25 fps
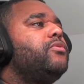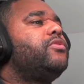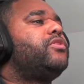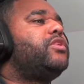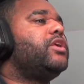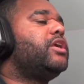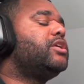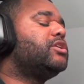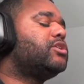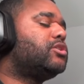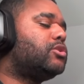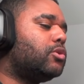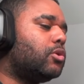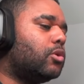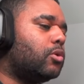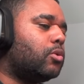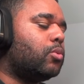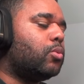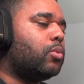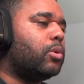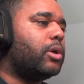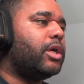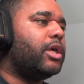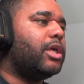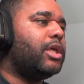there's no
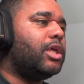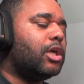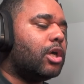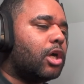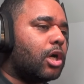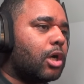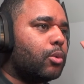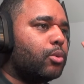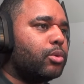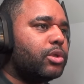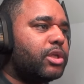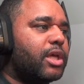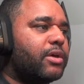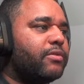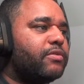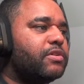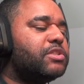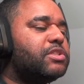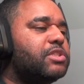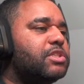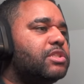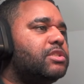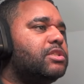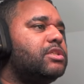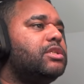way I would ever
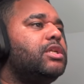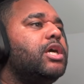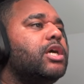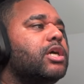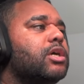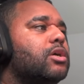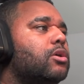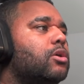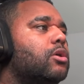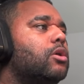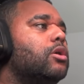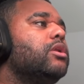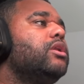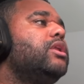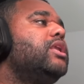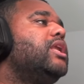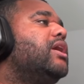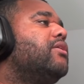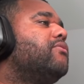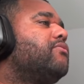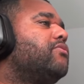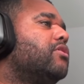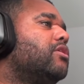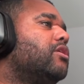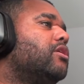sit in that car.
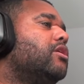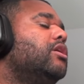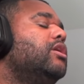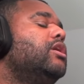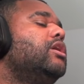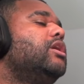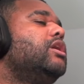Never,